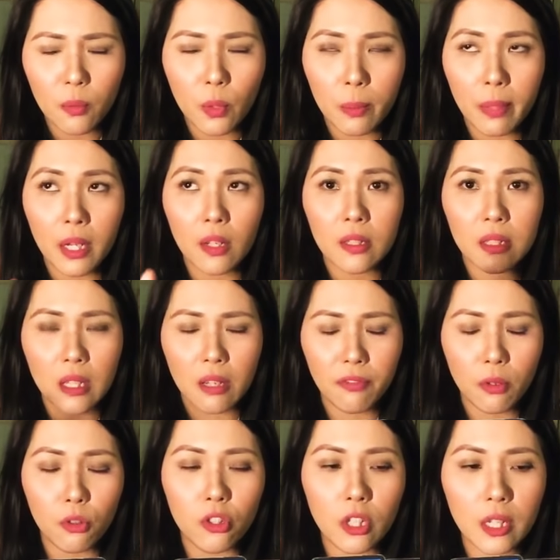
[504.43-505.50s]
We might not see
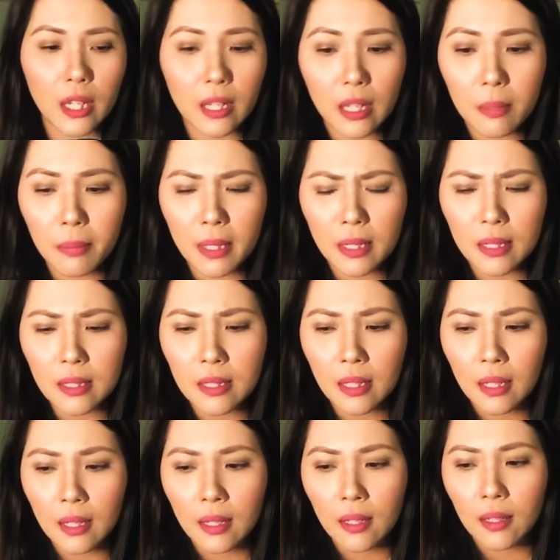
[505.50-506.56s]
future in it, because
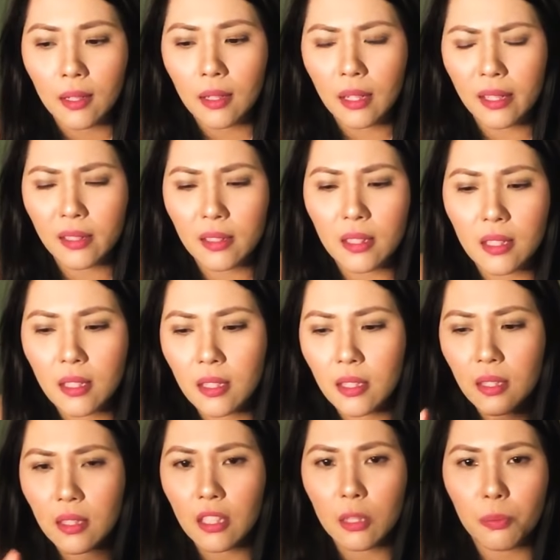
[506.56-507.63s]
like this
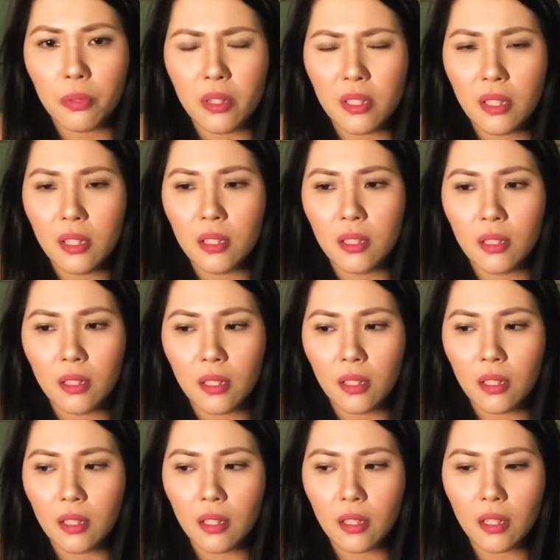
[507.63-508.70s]
person
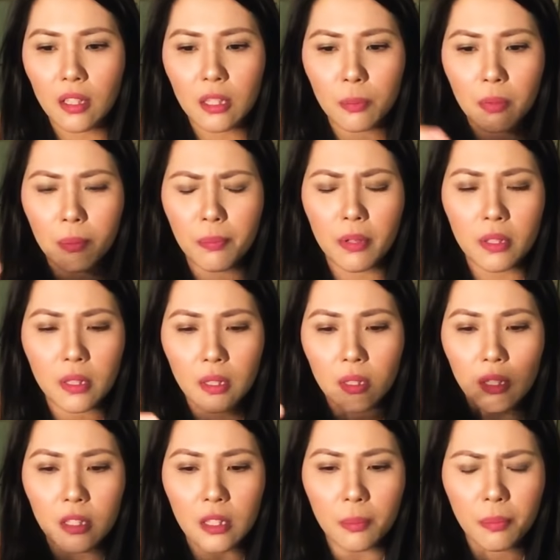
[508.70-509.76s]
is
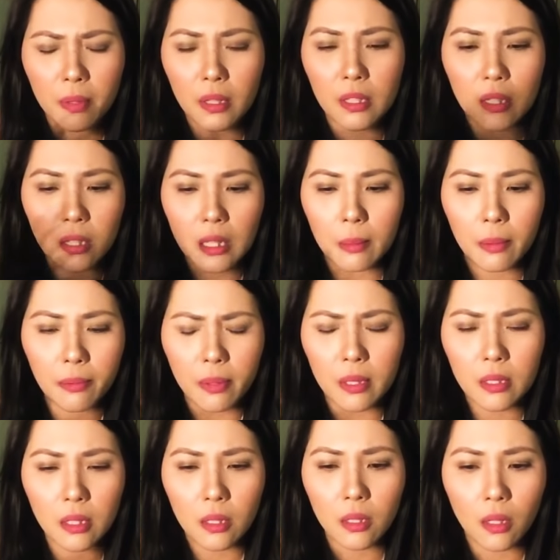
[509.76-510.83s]
the type of
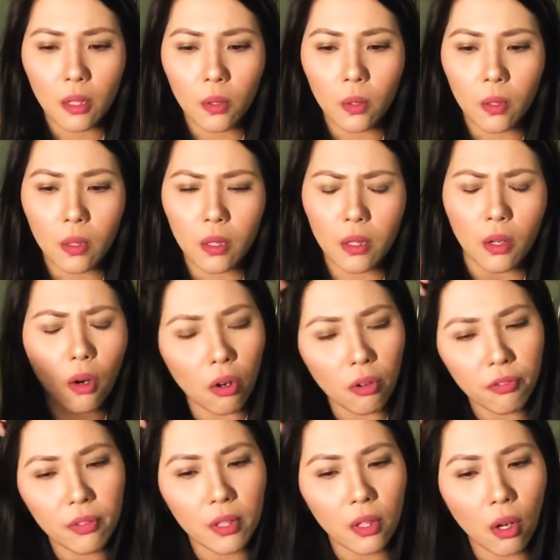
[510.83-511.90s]
person or
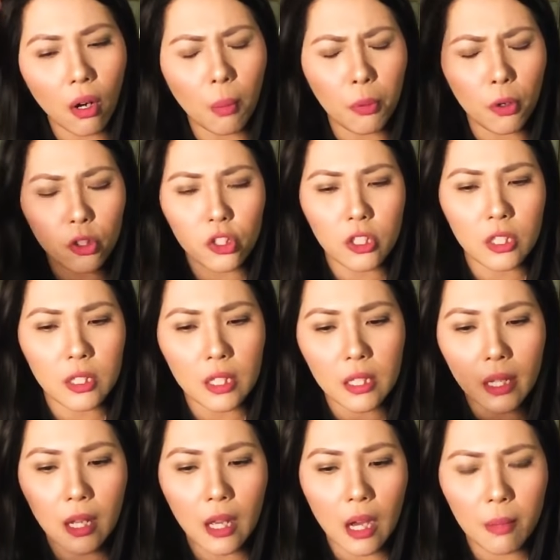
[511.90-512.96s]
offer or opportunity
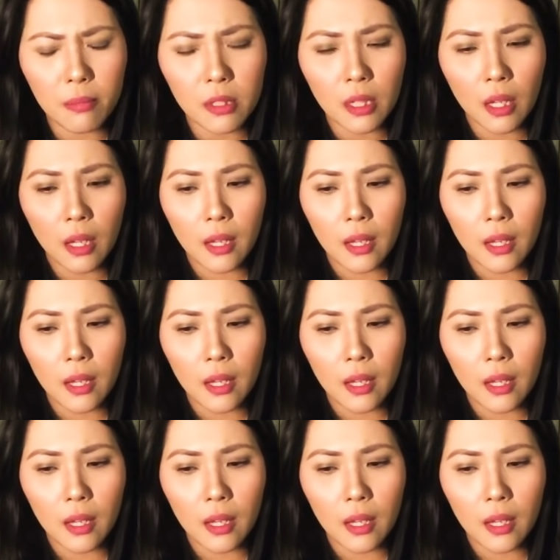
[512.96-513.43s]
that comes